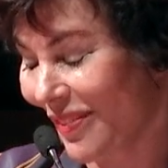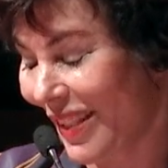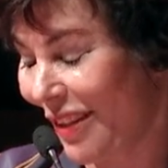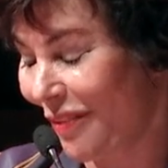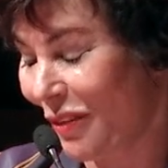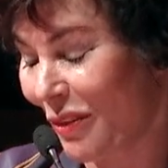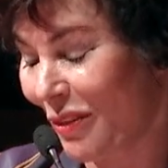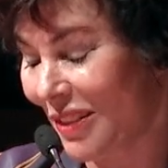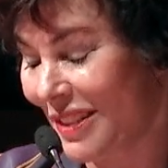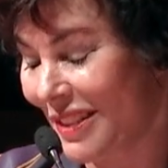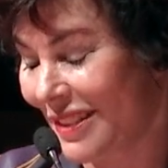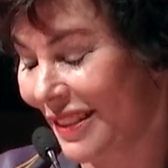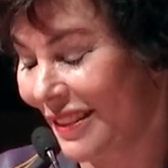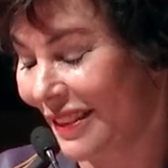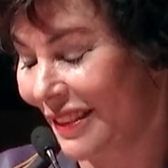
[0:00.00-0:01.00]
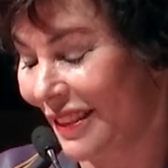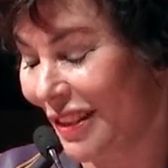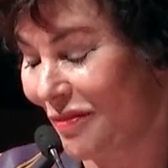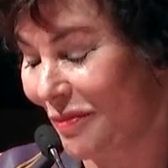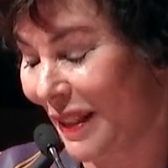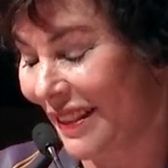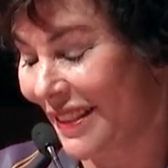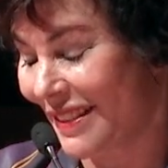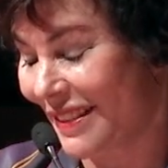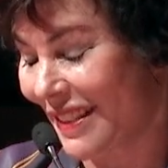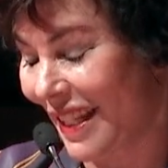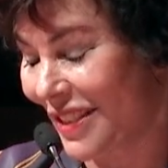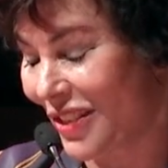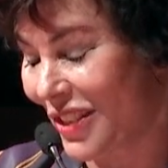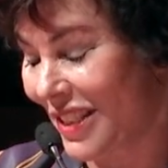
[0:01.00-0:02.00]
If you are still in love by this
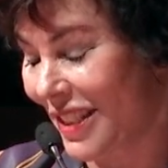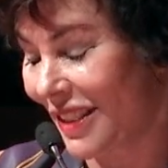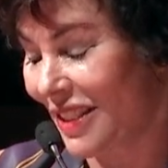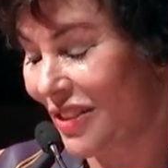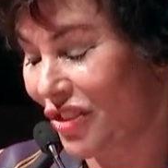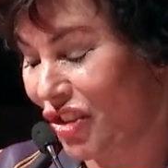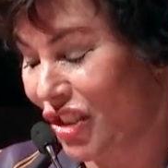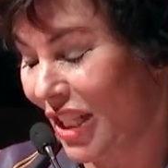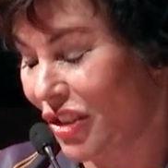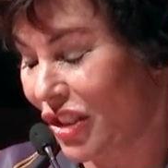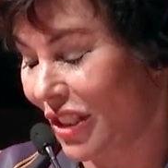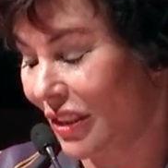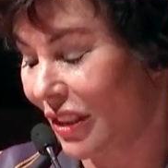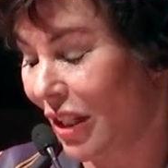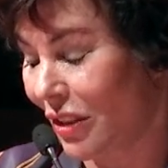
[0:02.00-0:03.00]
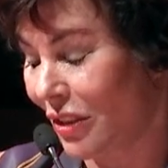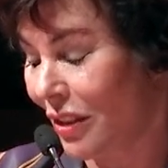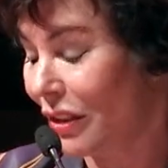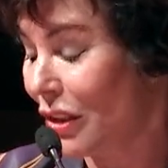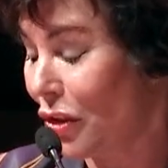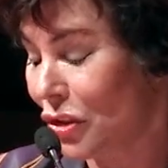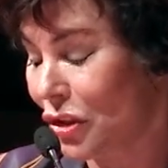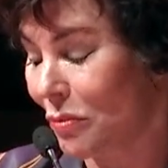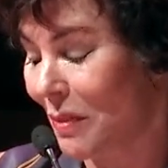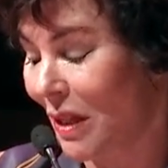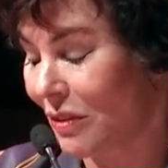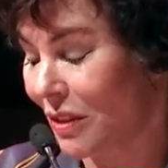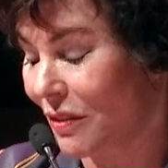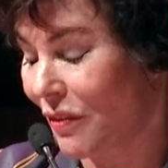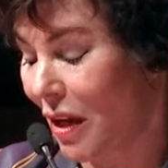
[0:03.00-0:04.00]
age, still exchanging large
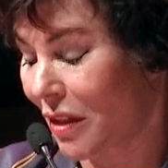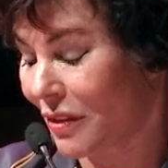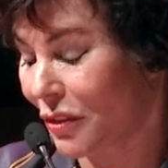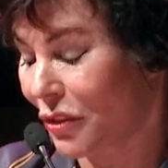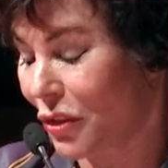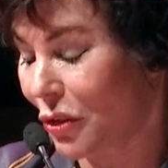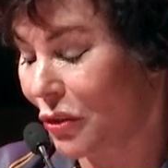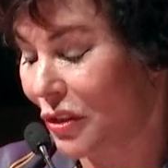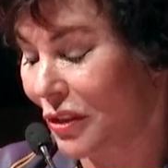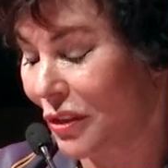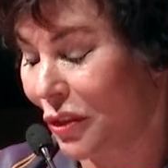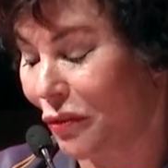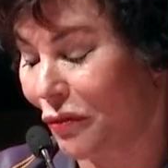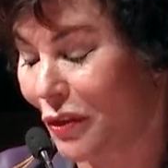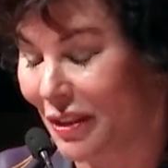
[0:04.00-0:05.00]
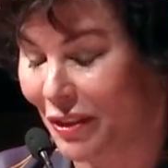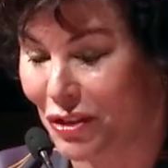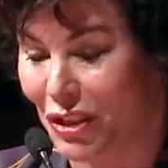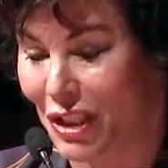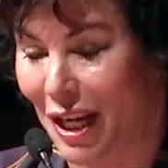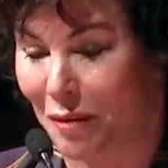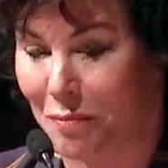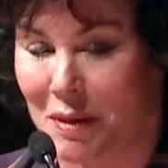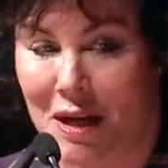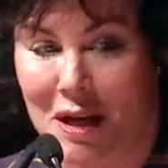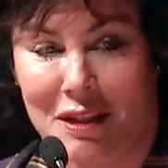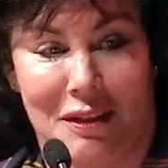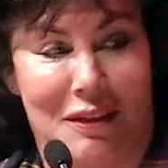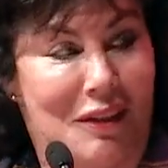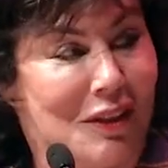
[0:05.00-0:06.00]
amounts of oxytocin, you've won the
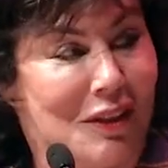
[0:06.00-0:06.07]
jackpot.